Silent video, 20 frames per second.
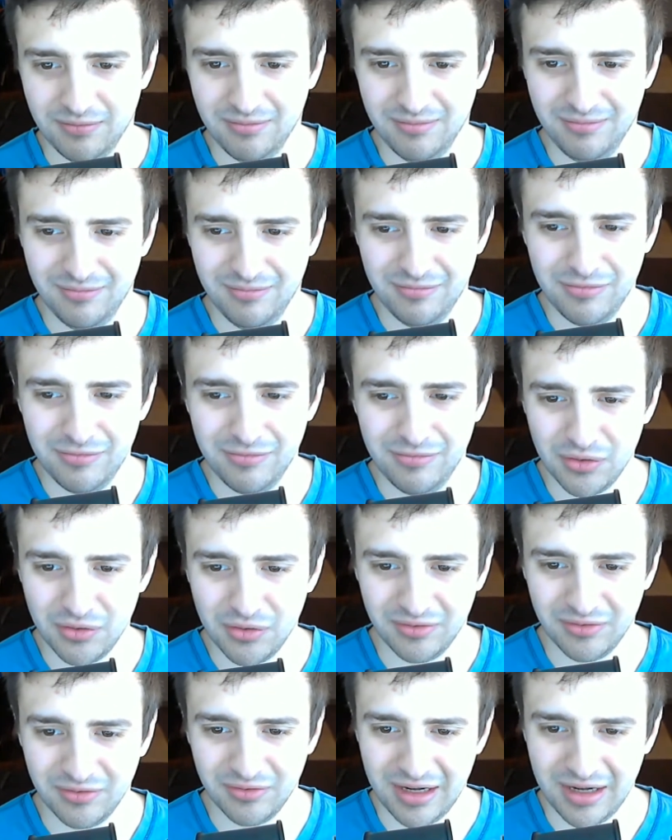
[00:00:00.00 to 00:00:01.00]
known
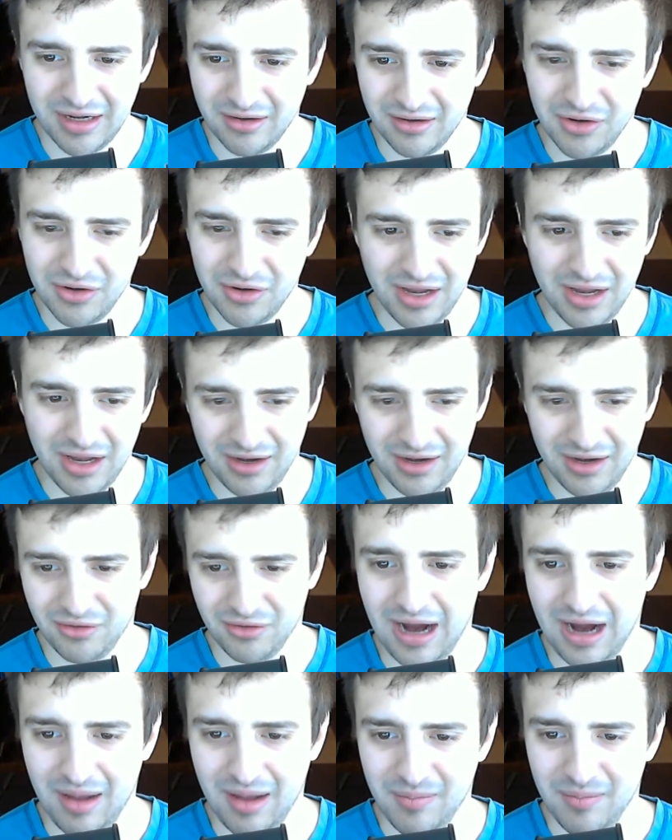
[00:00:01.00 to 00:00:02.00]
of, like, okay, I
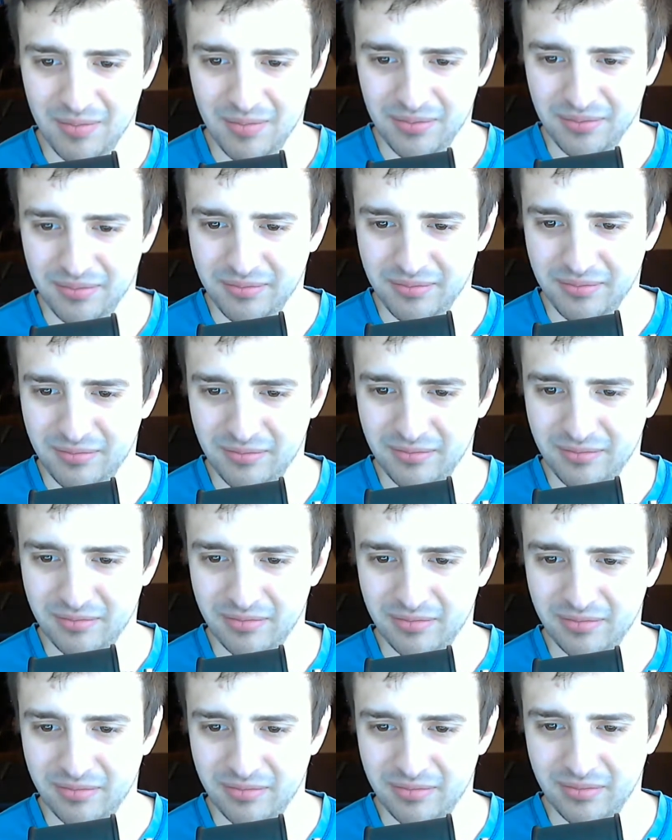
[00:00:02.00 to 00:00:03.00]
grab
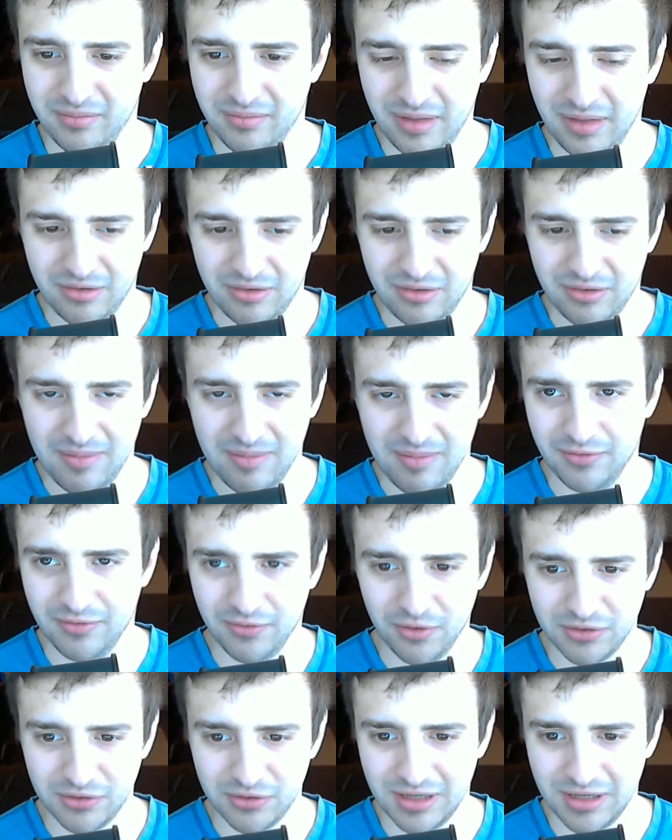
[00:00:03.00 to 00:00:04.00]
the
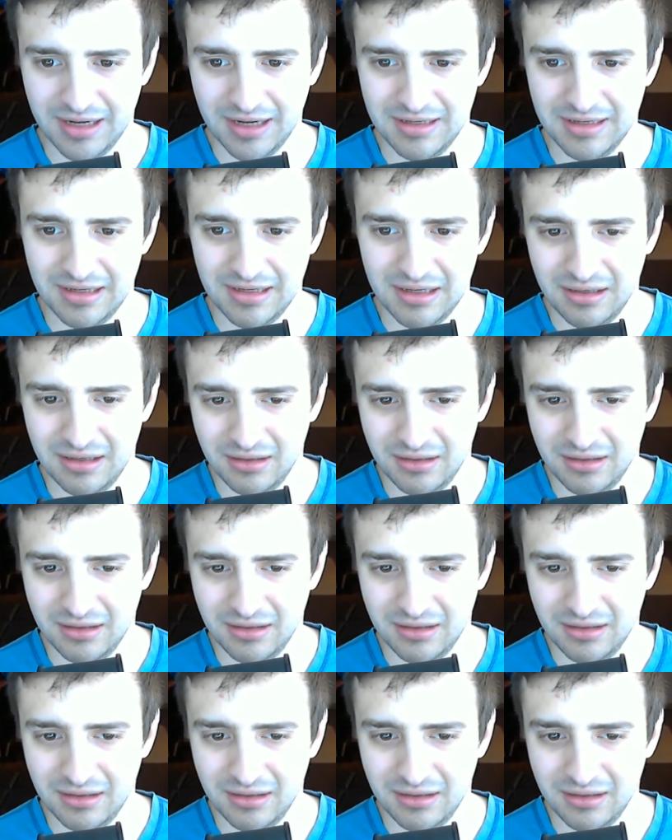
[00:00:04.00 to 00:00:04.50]
first ID,